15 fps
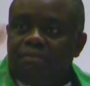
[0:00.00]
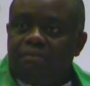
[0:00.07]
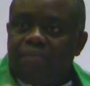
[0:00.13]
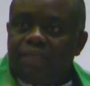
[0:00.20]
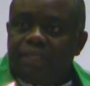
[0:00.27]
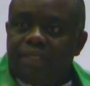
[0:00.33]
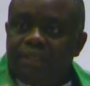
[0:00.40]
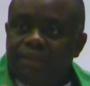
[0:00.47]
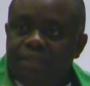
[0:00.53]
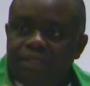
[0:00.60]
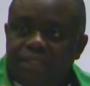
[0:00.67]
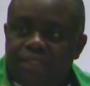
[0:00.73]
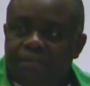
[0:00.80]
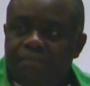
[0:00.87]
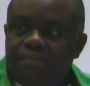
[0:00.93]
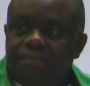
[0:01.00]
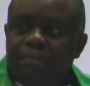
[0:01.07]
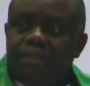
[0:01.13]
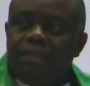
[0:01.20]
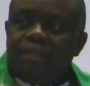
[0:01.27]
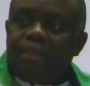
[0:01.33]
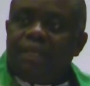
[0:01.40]
by the chrism
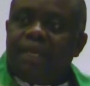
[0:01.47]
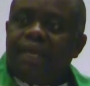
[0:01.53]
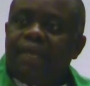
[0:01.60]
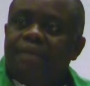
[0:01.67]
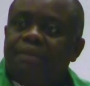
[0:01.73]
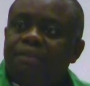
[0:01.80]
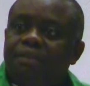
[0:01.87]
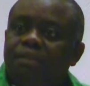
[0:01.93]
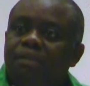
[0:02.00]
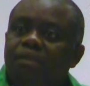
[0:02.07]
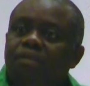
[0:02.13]
and